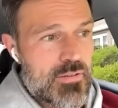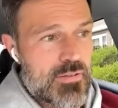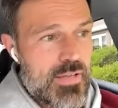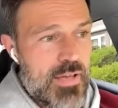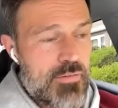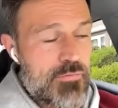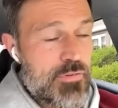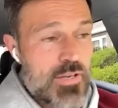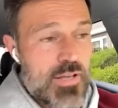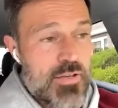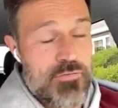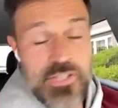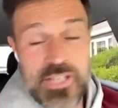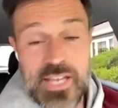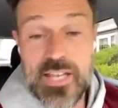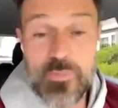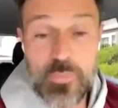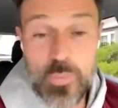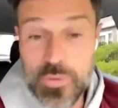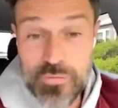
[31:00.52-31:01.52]
have a
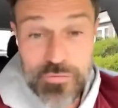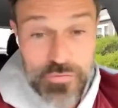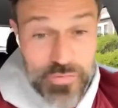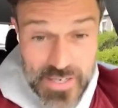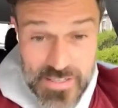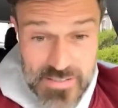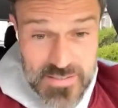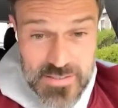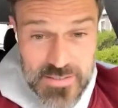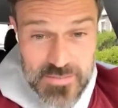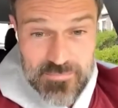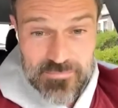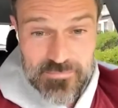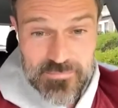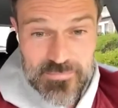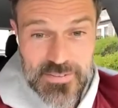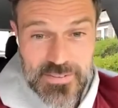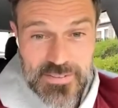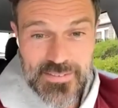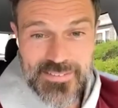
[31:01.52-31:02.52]
date with friends?
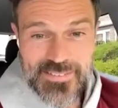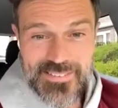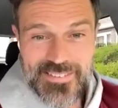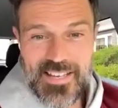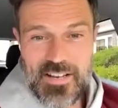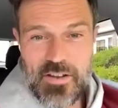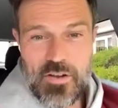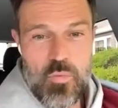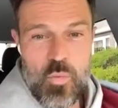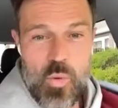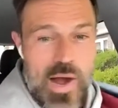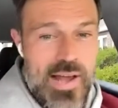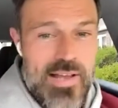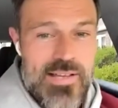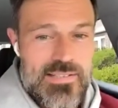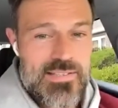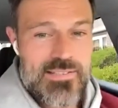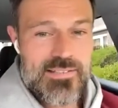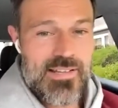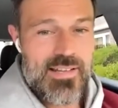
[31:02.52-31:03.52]
Why is it